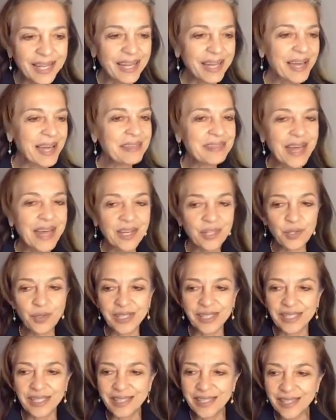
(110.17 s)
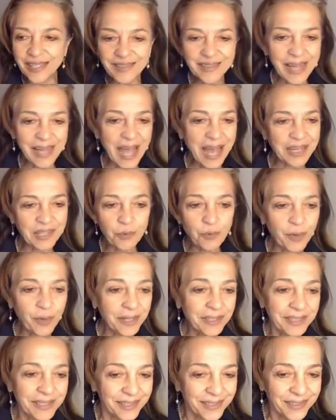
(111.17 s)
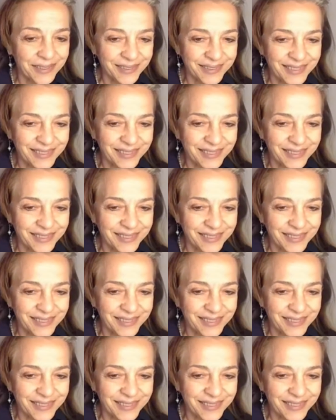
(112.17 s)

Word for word: And that you can hear. Anyone here?